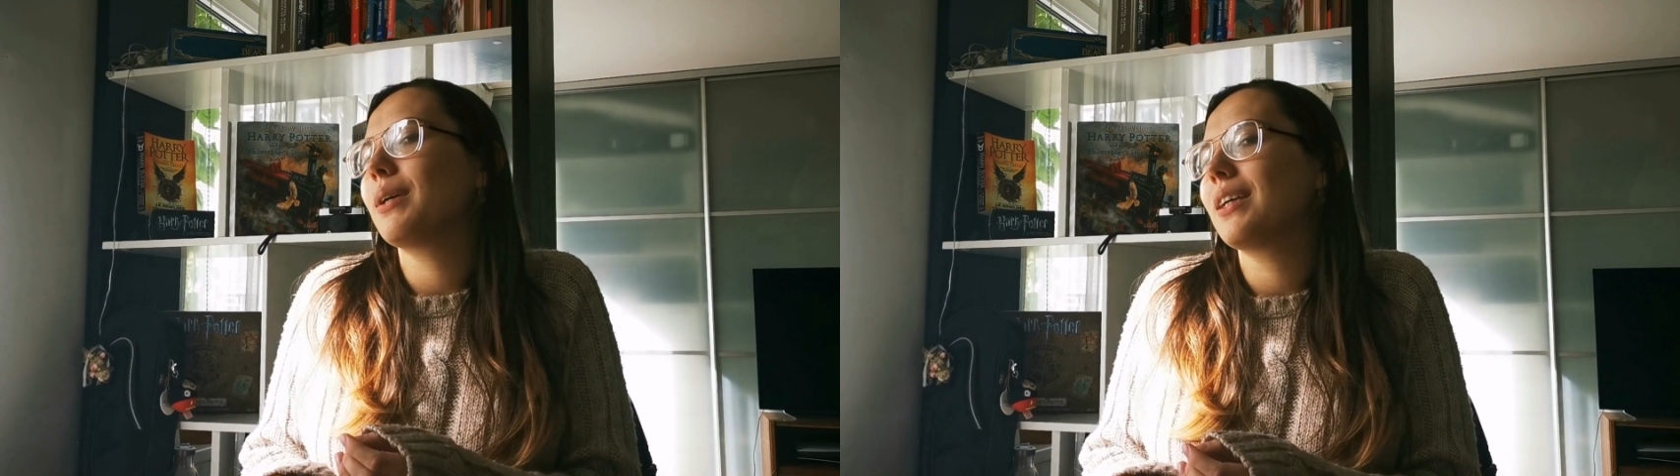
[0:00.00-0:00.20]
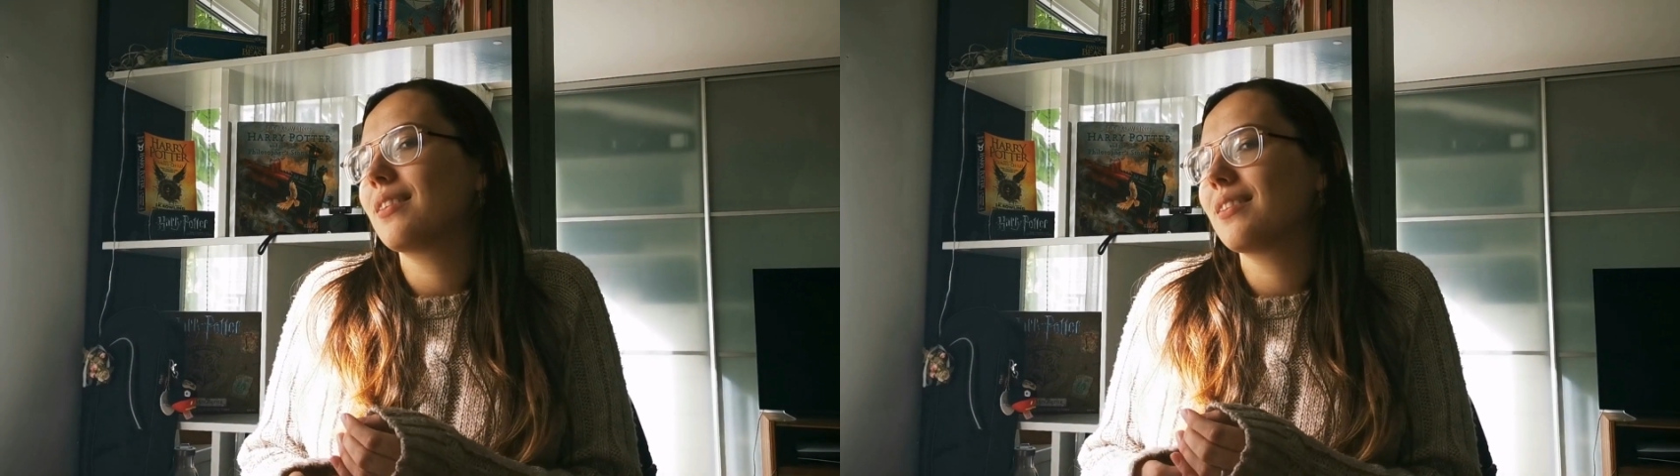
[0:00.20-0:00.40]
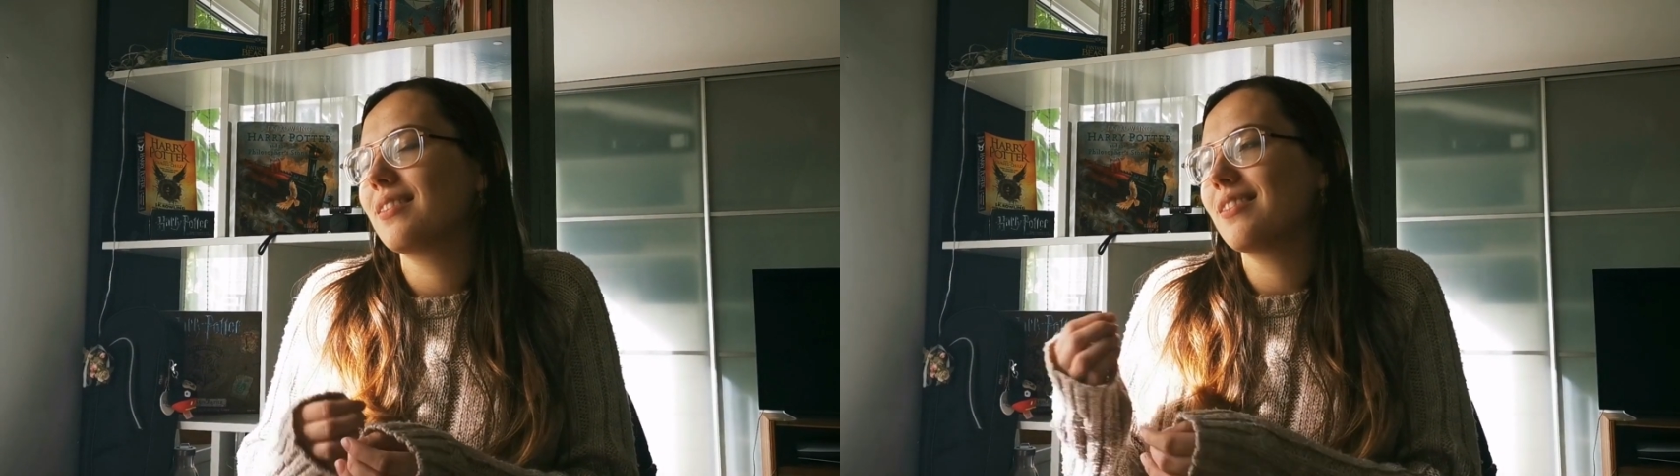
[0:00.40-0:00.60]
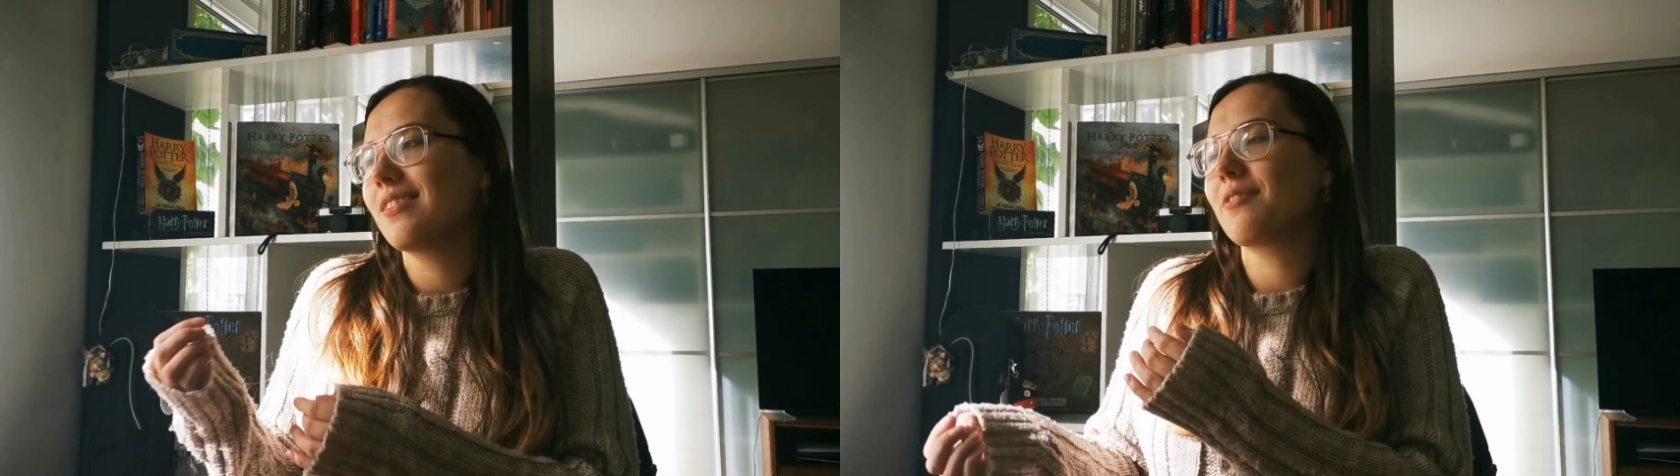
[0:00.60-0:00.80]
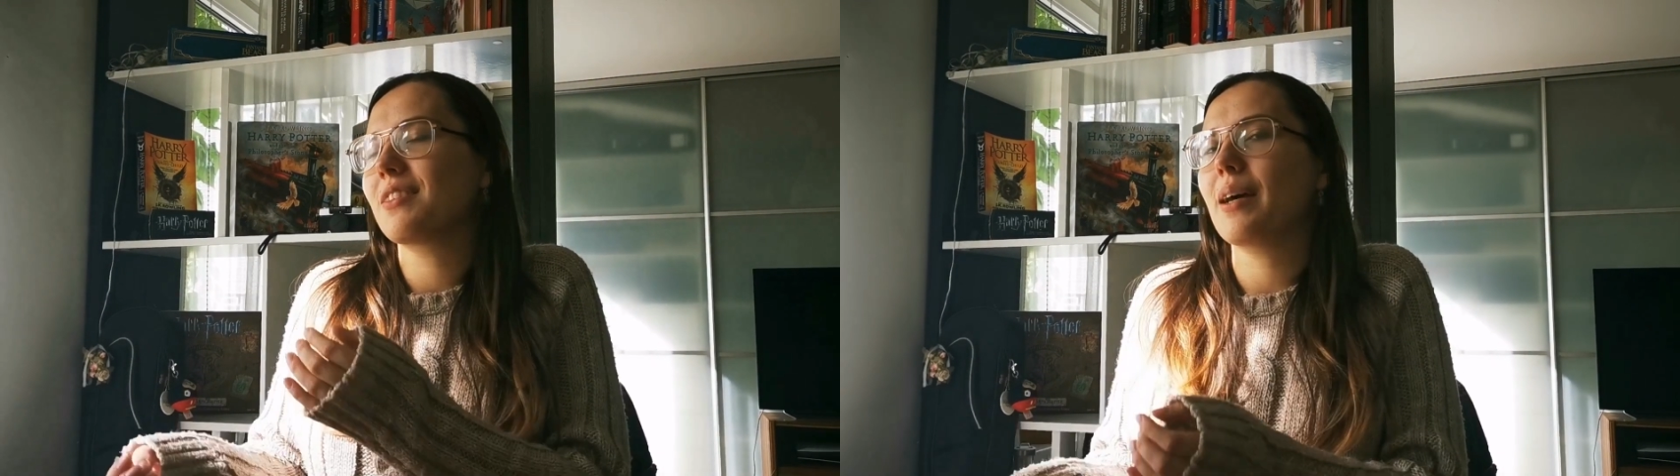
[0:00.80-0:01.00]
bit
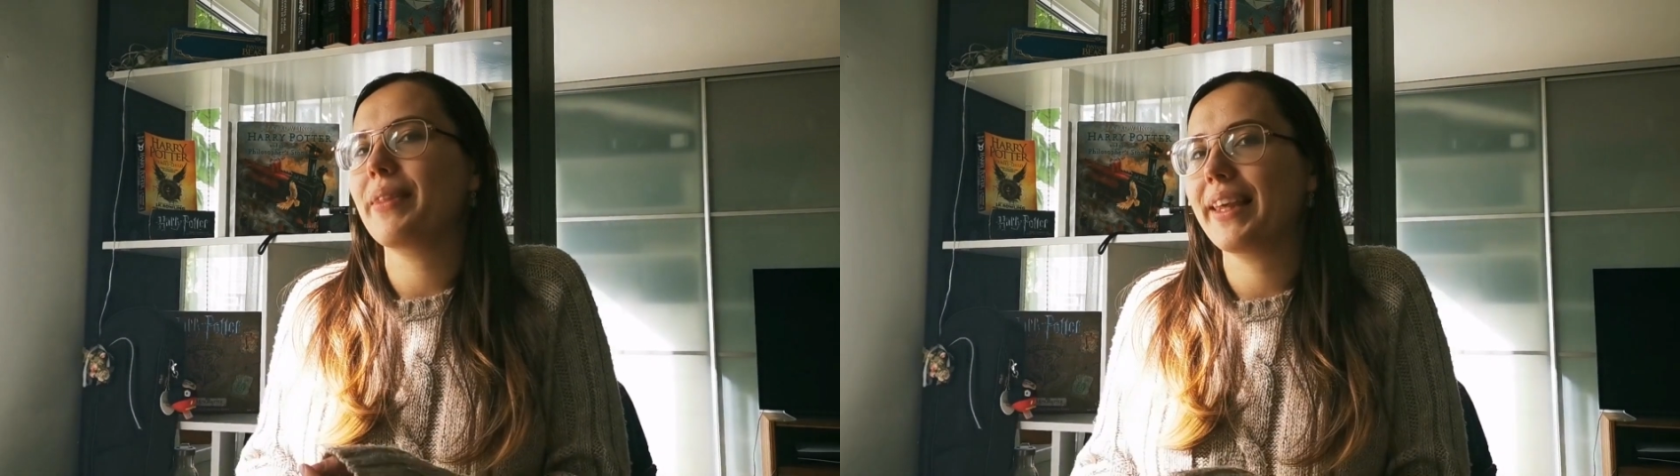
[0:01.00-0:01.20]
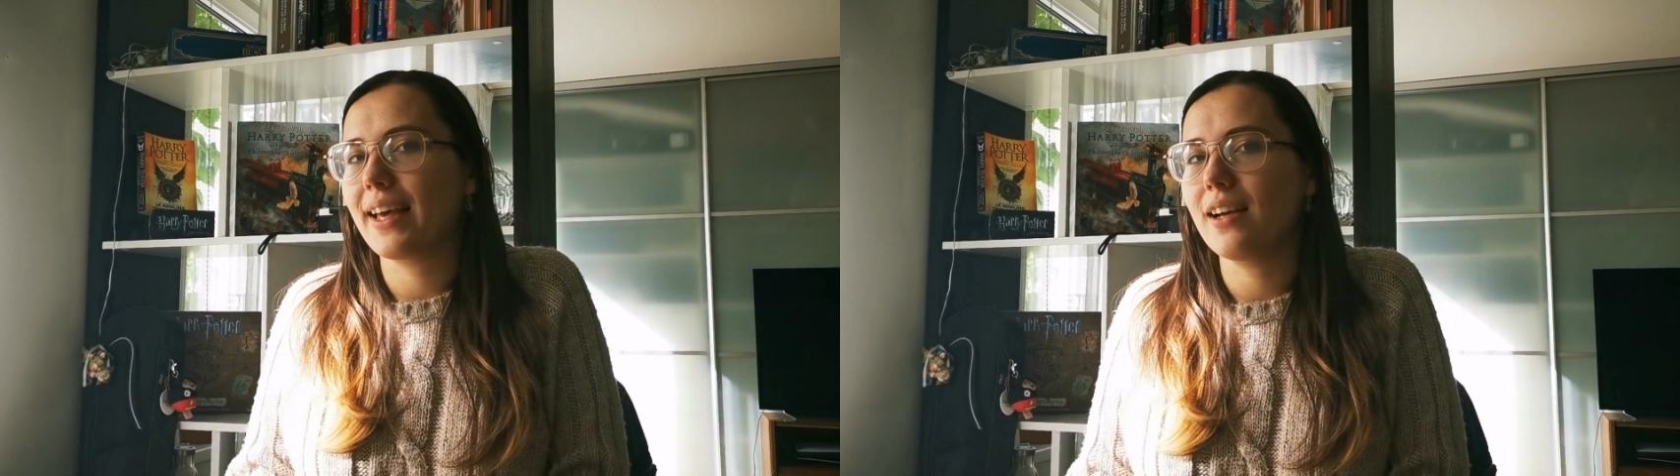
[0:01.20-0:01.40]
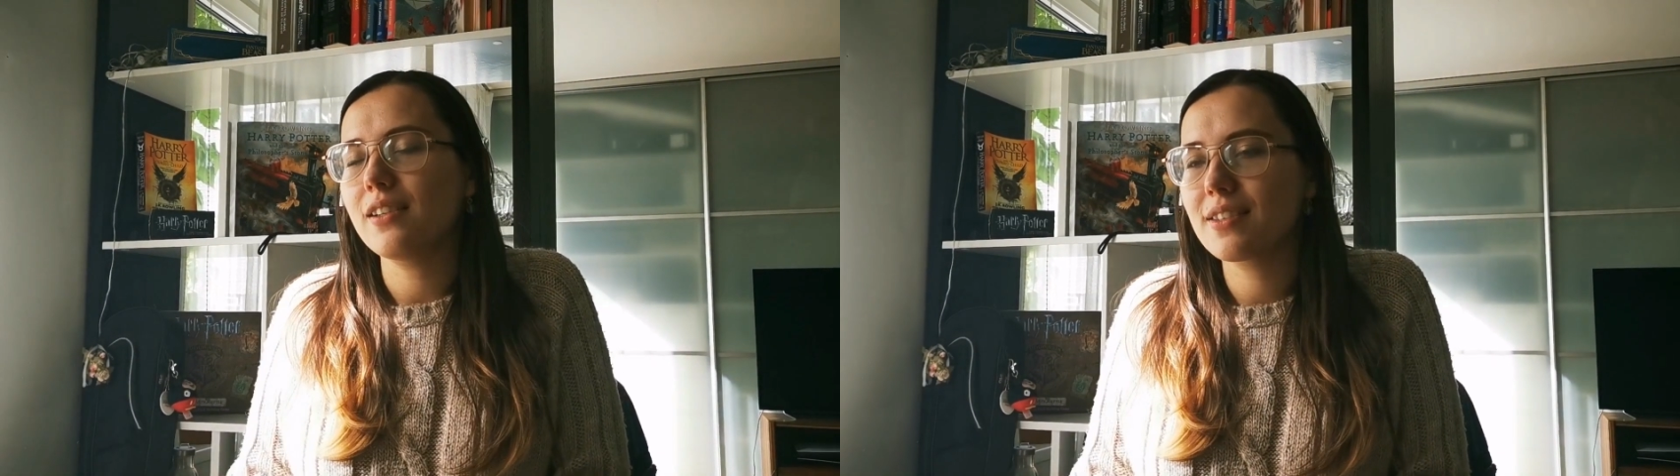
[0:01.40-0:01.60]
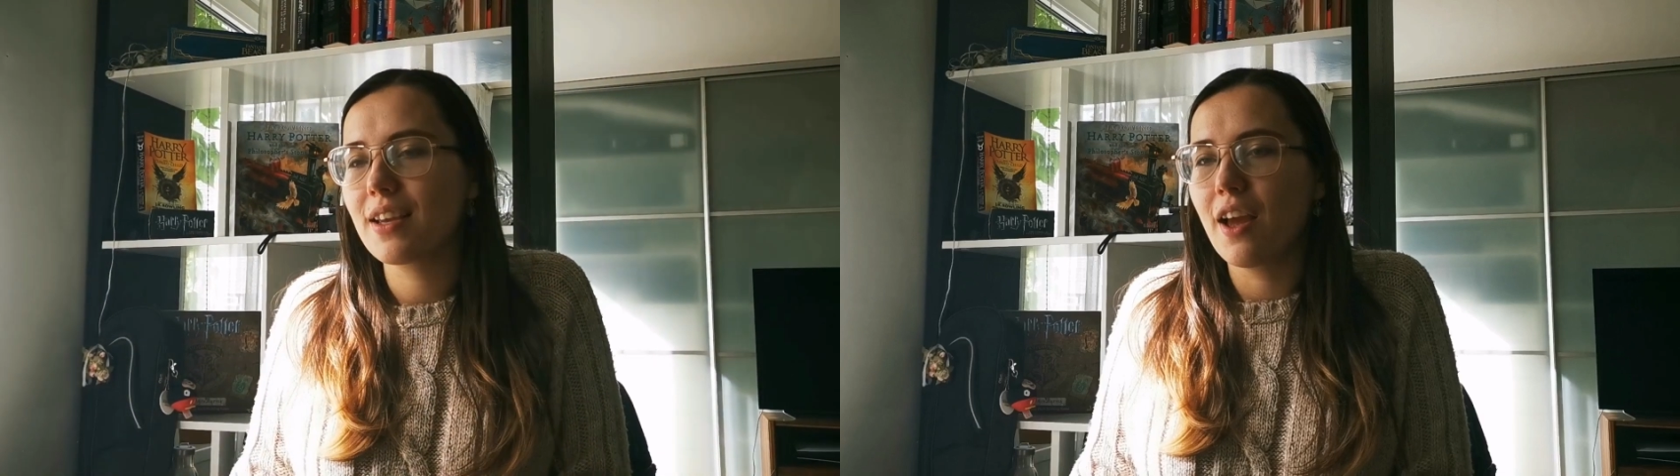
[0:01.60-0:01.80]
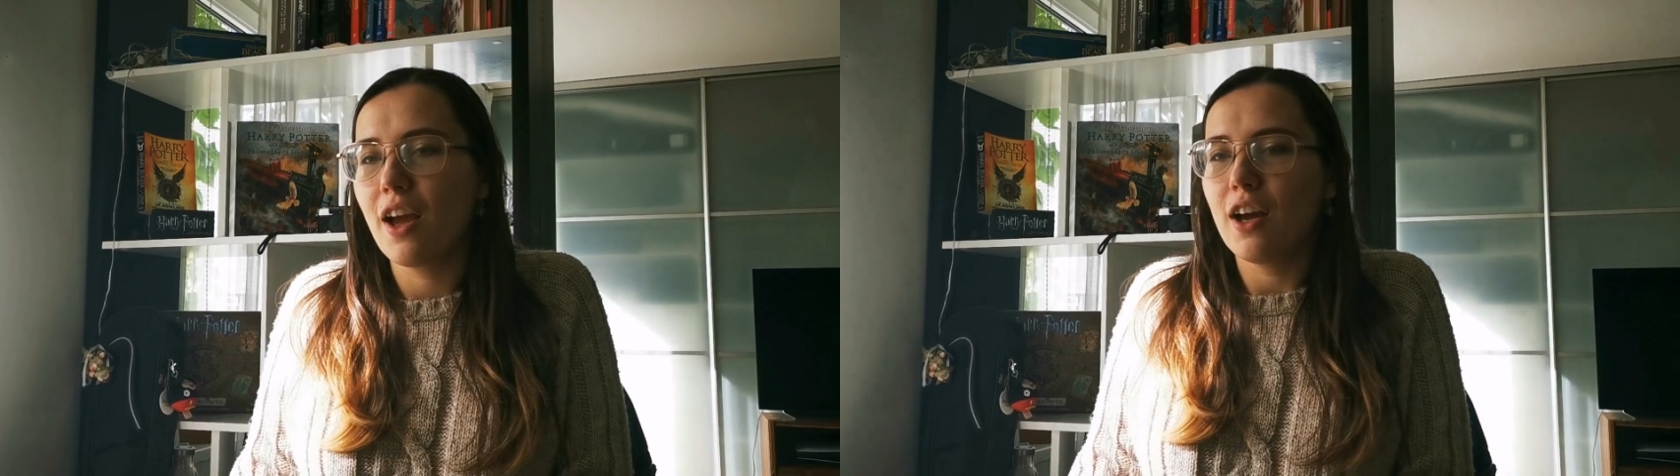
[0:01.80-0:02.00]
of something else.